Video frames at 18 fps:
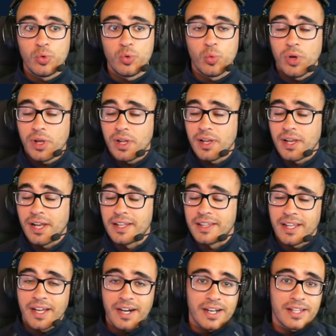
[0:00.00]
well,
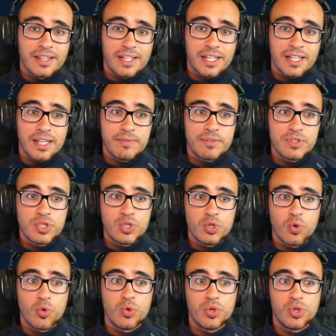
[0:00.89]
alternatives,
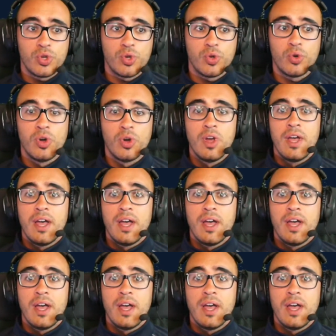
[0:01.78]
show you